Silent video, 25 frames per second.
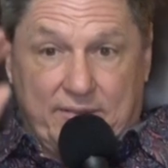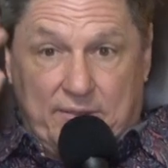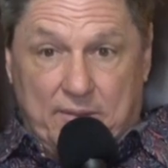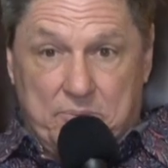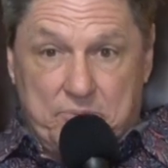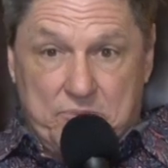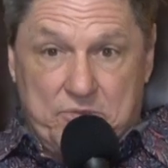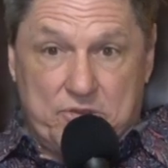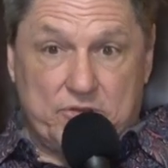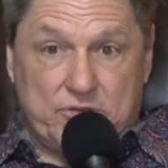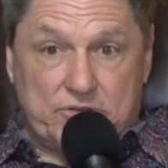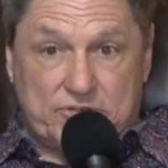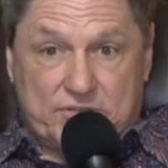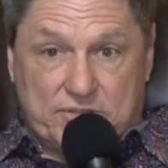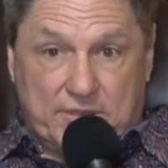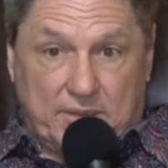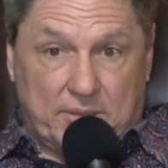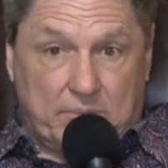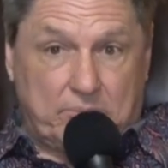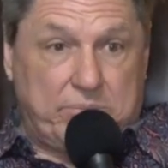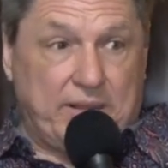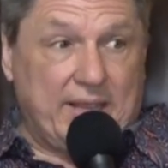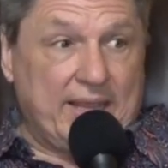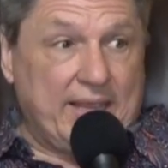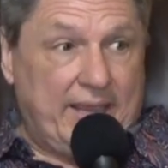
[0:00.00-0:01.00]
the
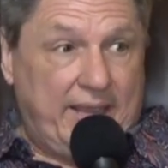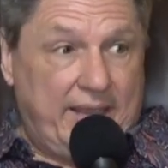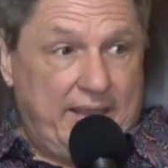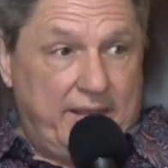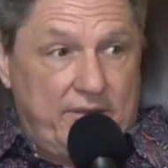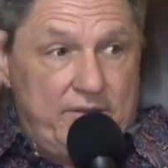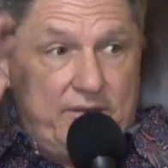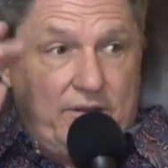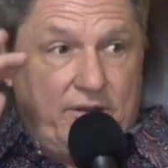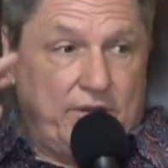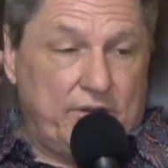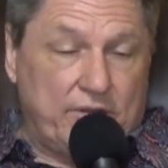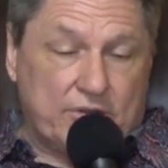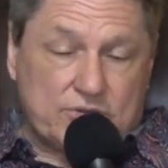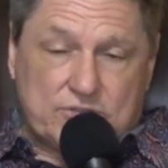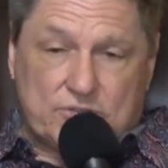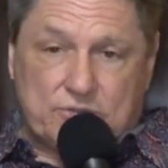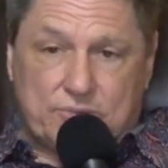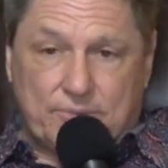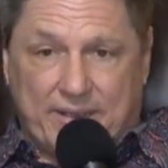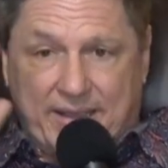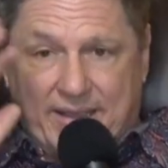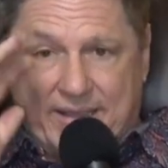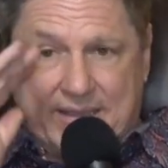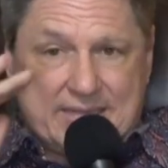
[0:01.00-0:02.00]
music playing, you know,
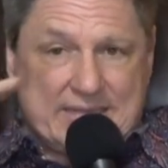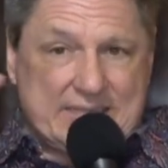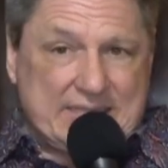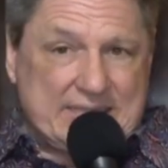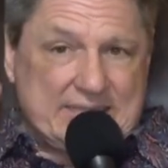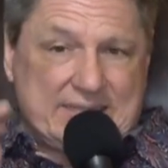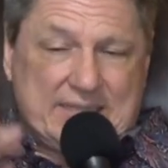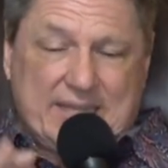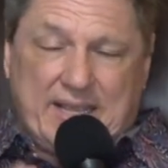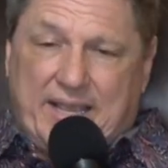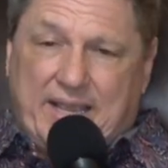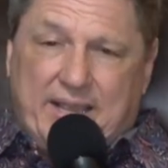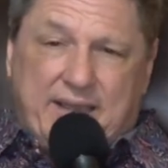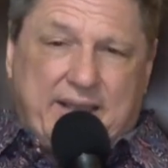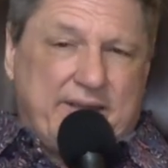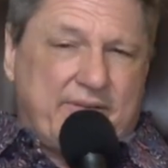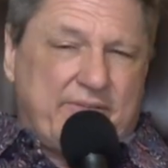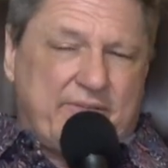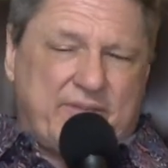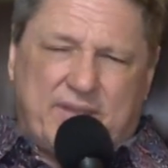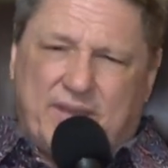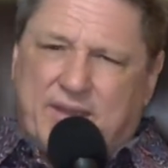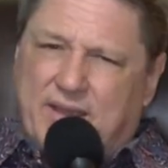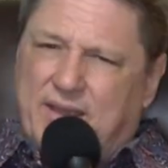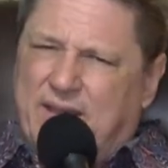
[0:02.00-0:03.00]
so I could sing and
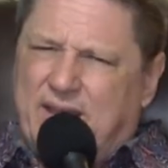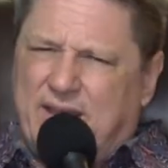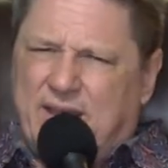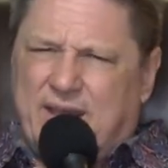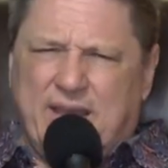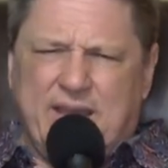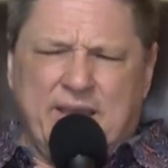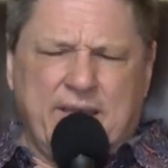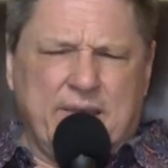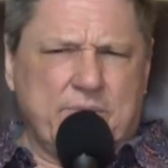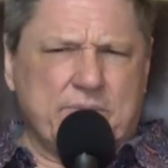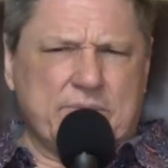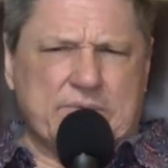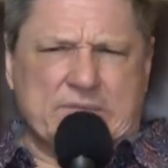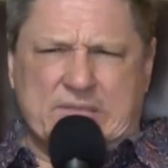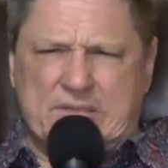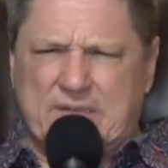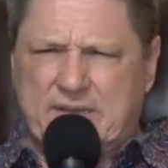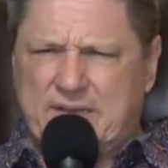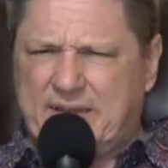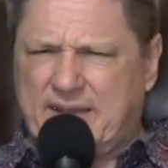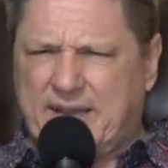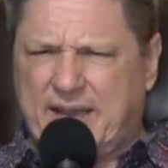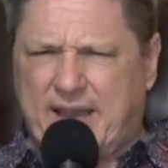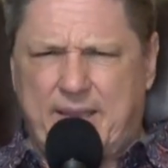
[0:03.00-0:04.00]
everything. It was
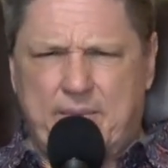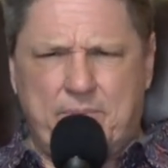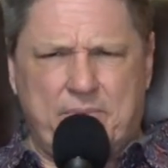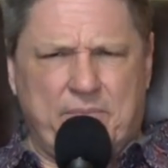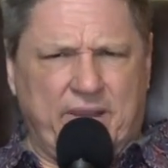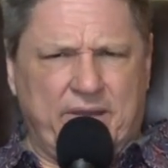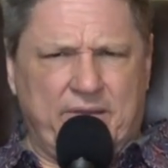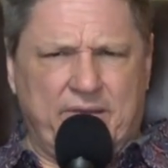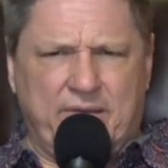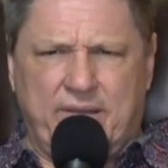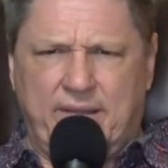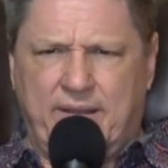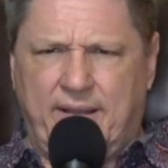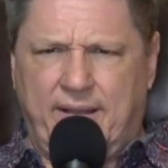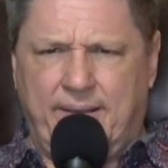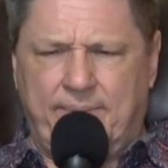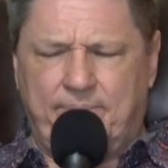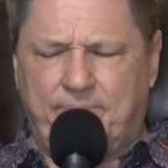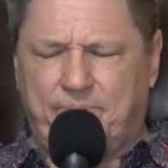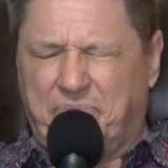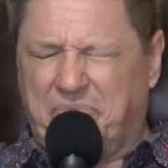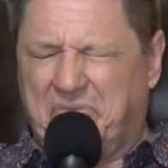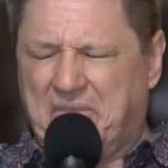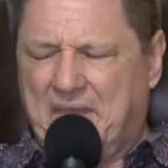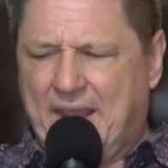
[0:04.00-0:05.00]
a nightmare.
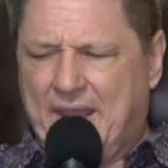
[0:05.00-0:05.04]
And